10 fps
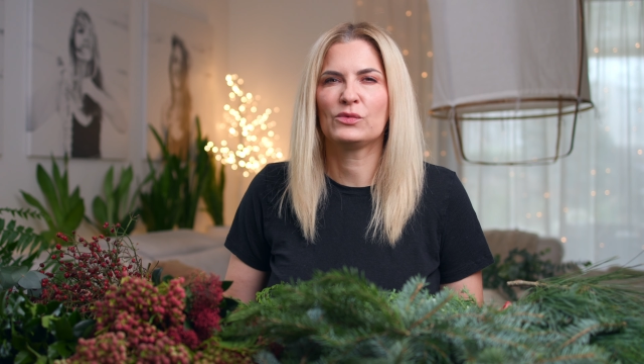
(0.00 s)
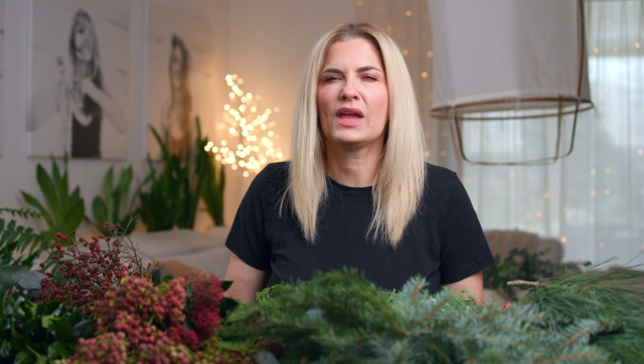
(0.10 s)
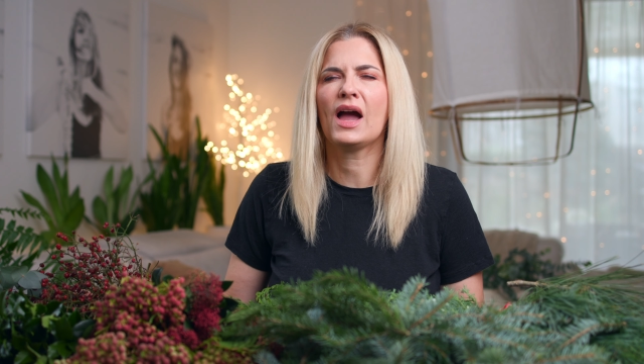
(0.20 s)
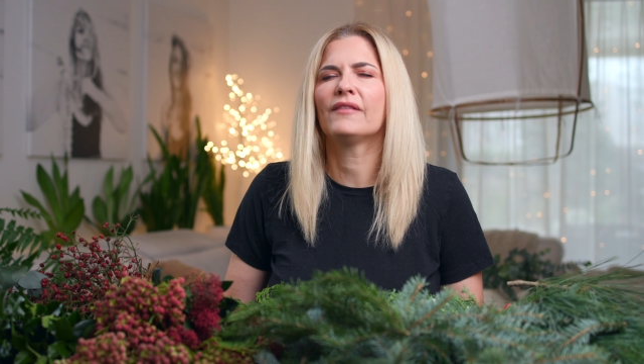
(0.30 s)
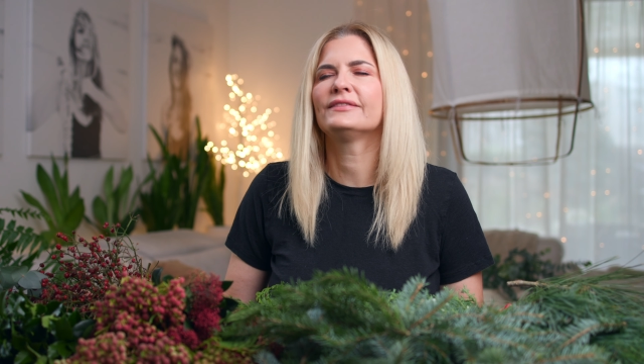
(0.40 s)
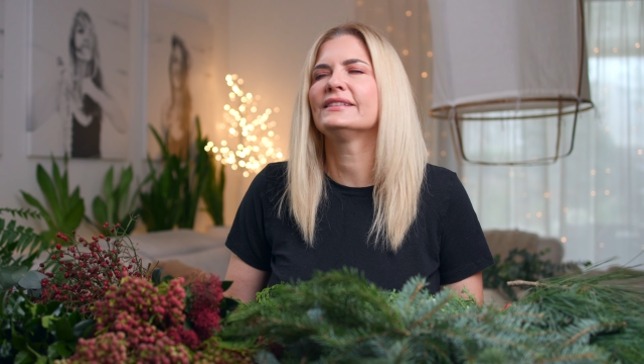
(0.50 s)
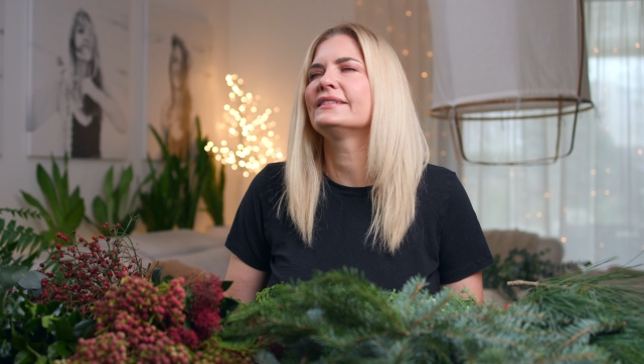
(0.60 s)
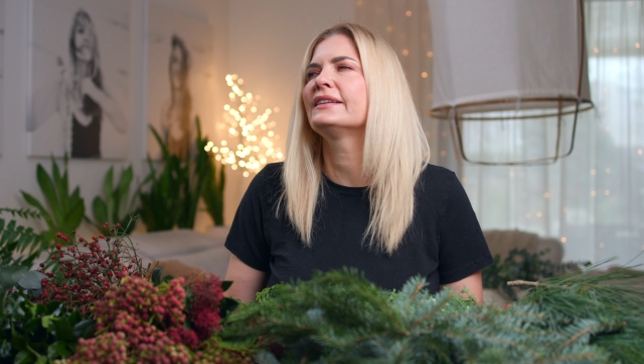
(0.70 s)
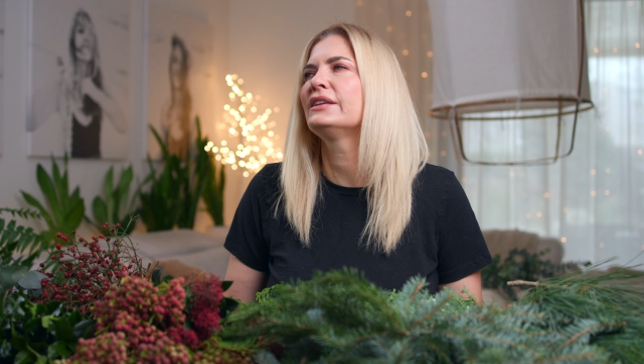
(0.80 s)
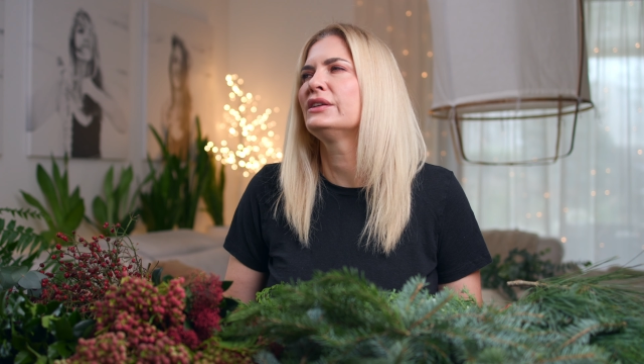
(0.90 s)
We have
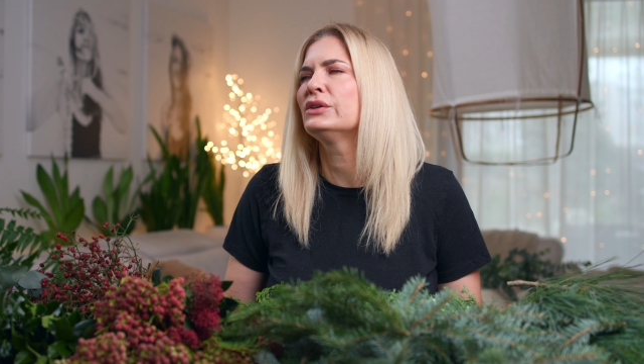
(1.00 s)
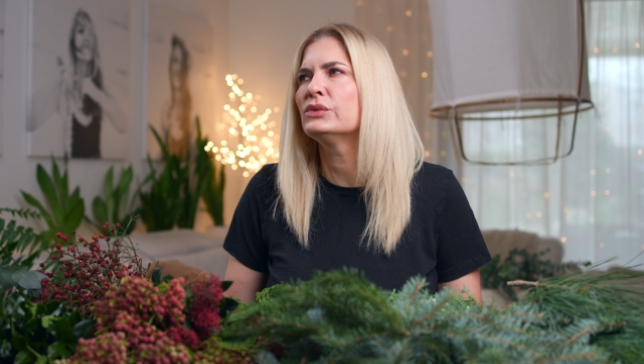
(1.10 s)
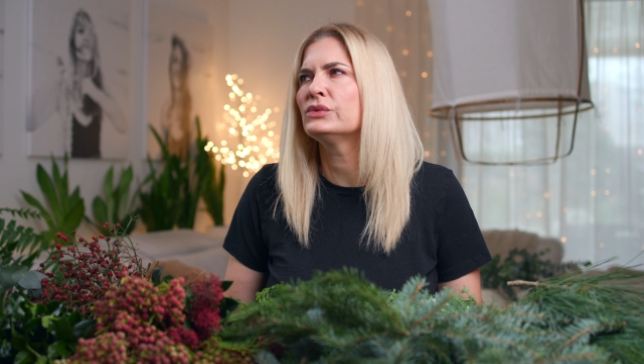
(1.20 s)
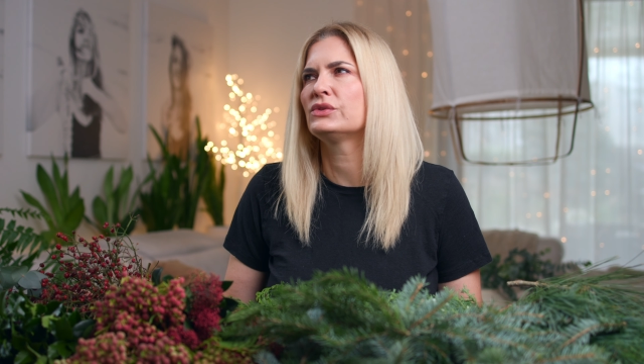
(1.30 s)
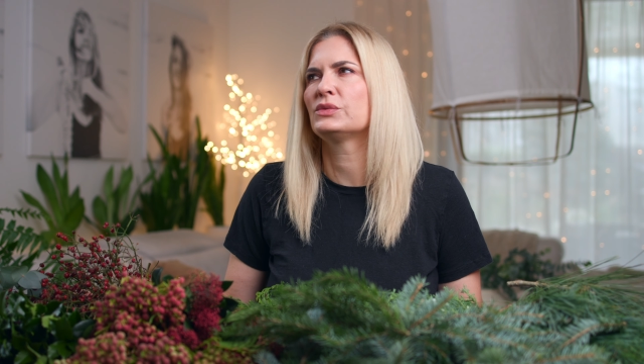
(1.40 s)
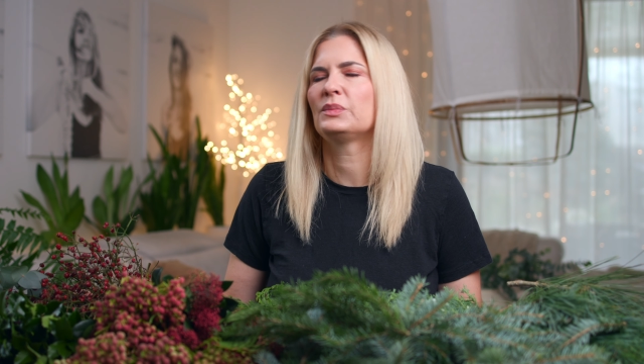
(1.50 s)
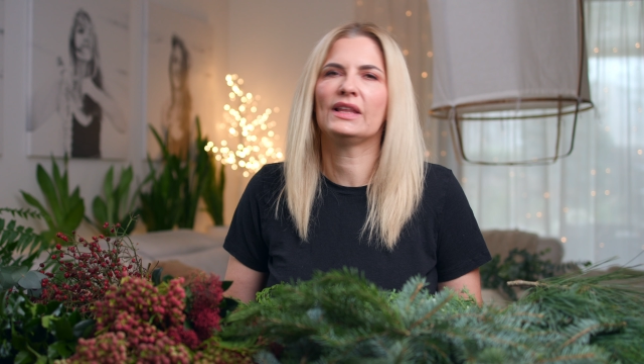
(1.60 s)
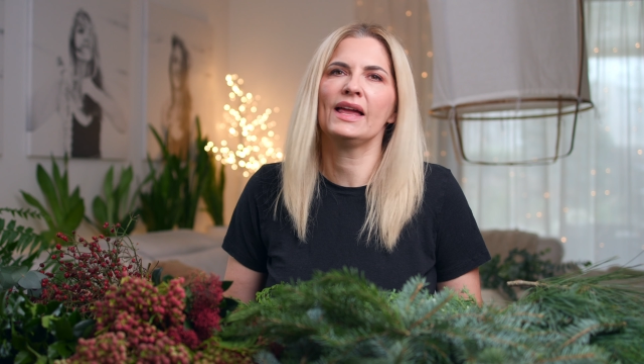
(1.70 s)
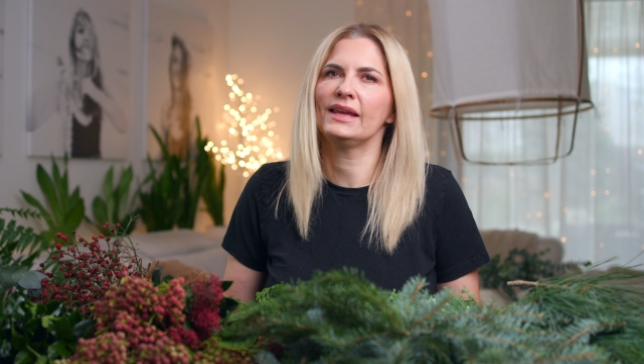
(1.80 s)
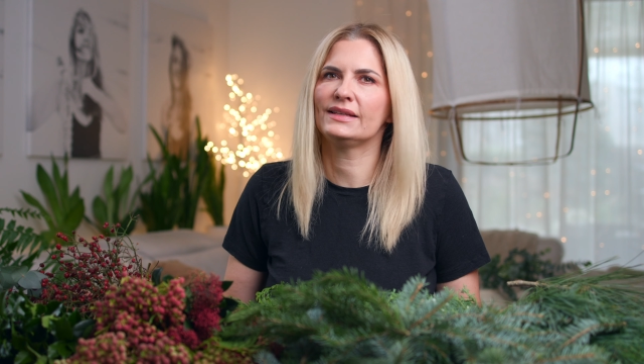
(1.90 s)
this huge
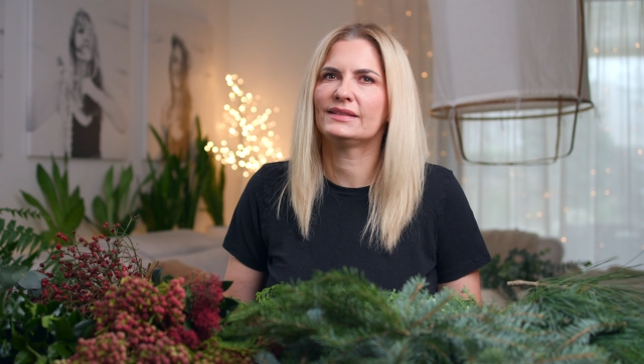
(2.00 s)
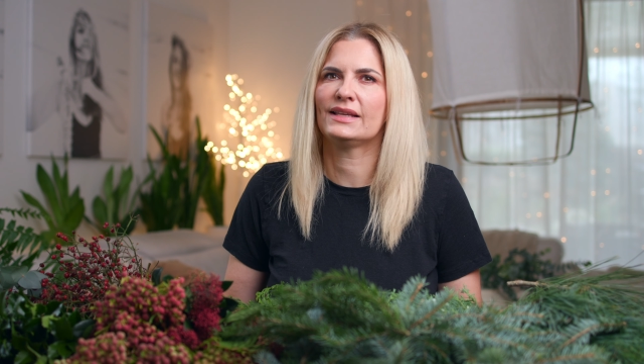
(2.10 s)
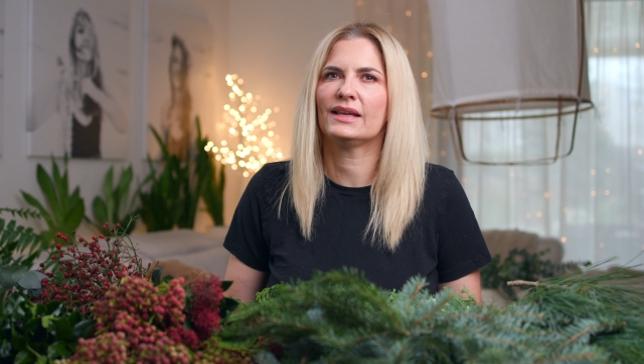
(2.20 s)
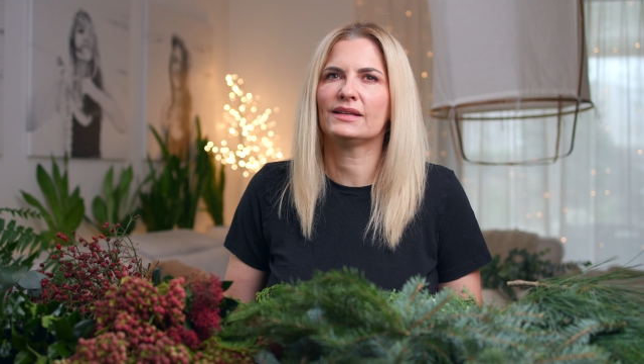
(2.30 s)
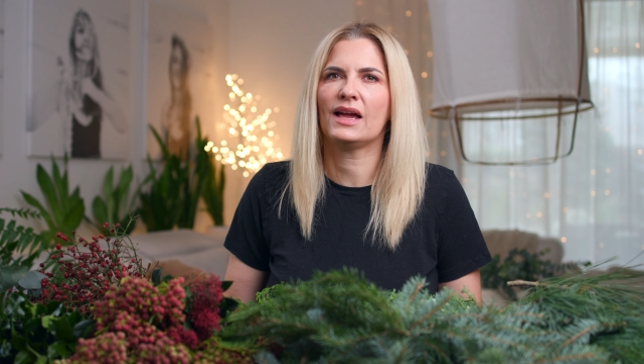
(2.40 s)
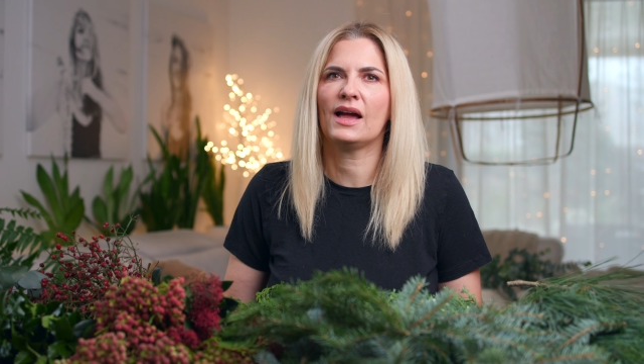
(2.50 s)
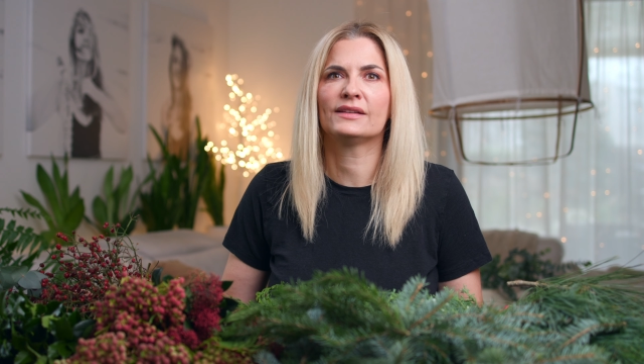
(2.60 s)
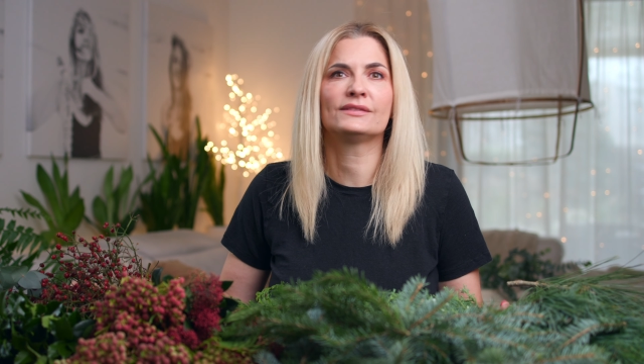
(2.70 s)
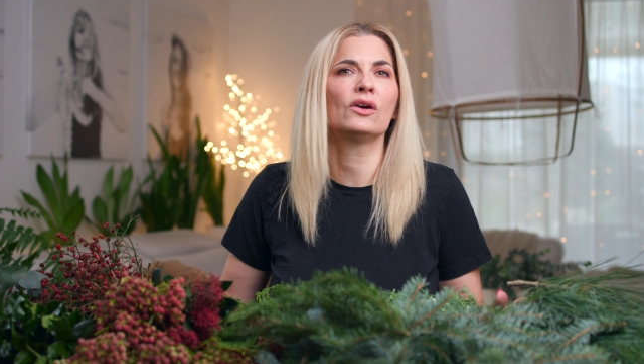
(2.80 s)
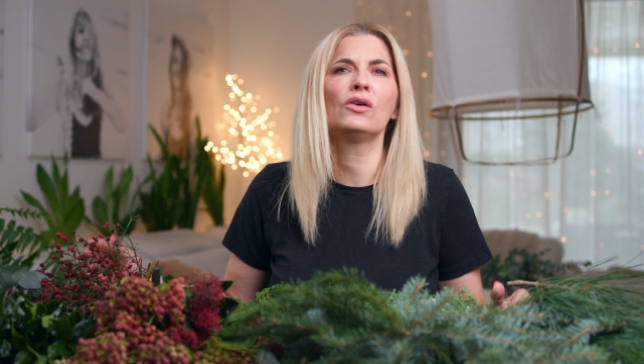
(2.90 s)
place that has